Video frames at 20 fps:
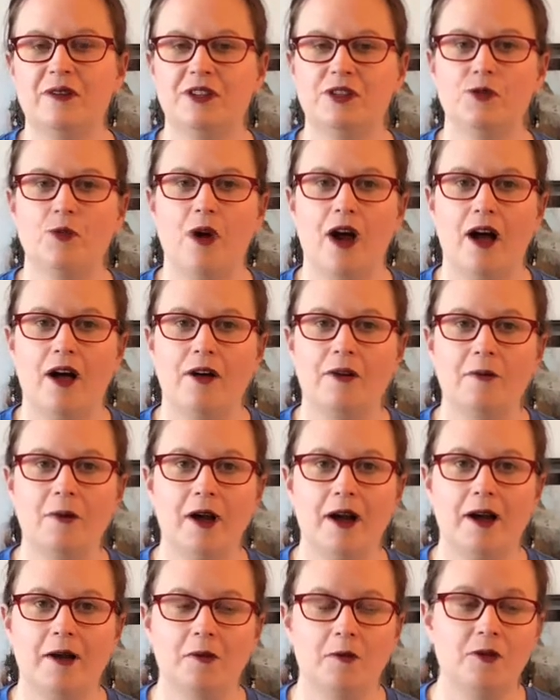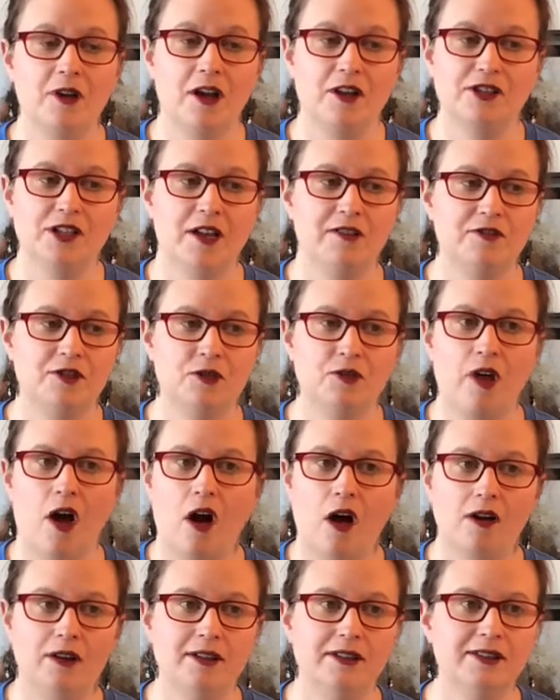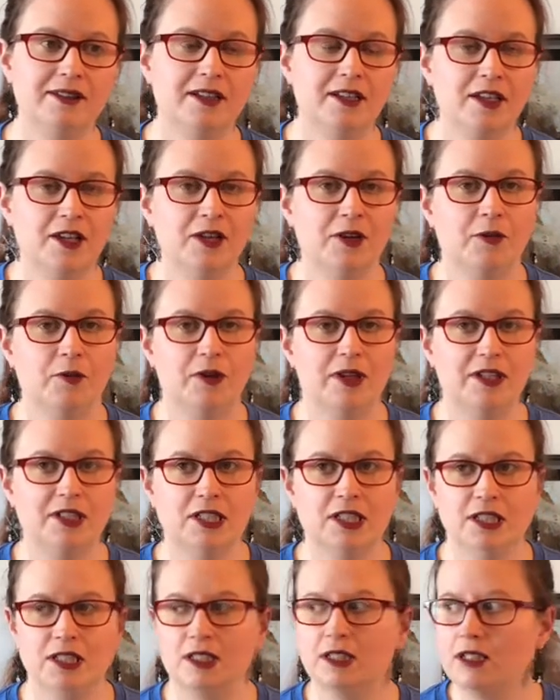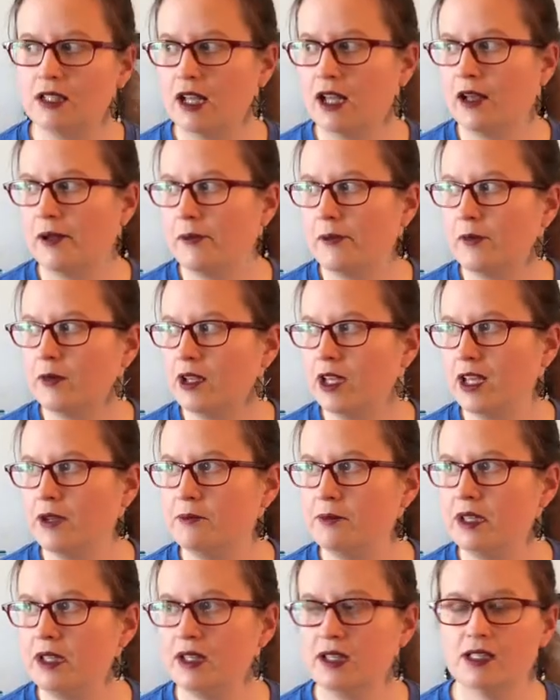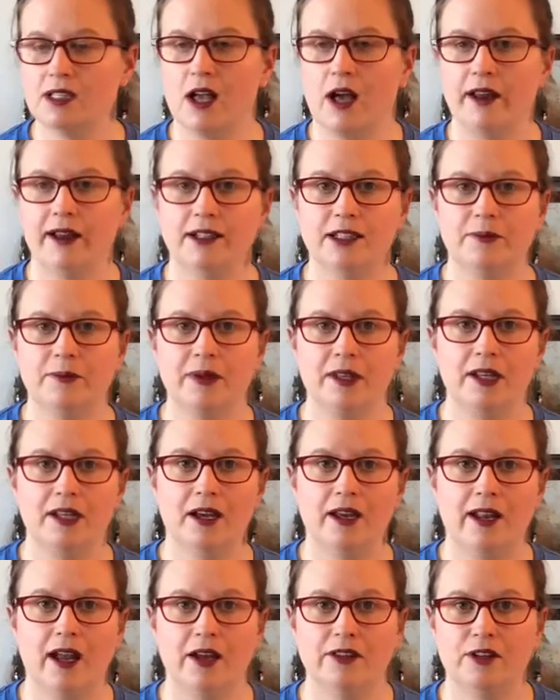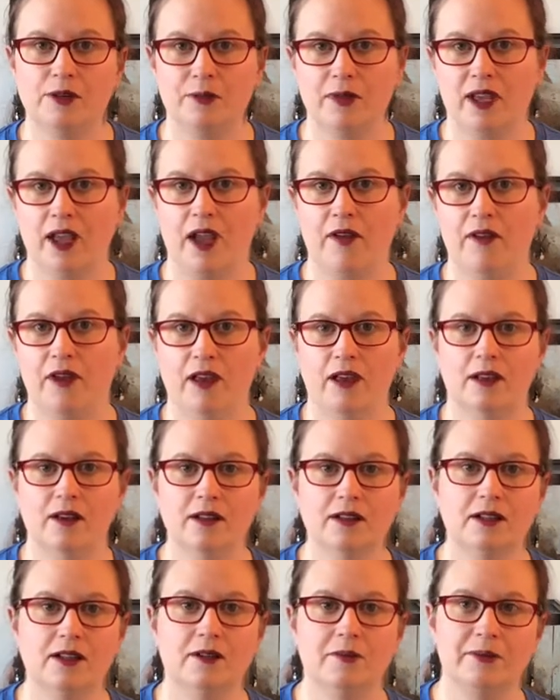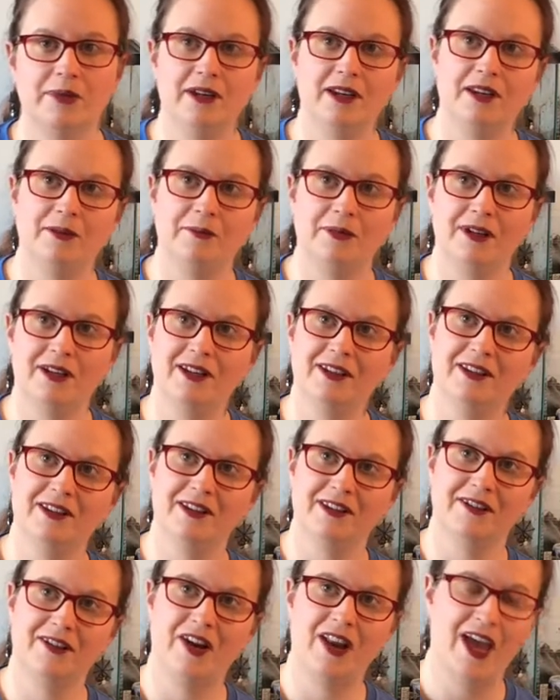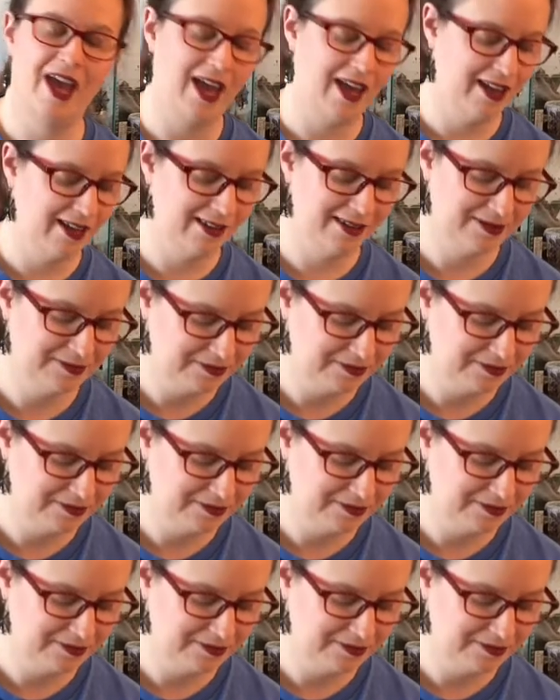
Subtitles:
as well. We also have 2 dogs, which can be exotic depending on how they're behaving in a particular day.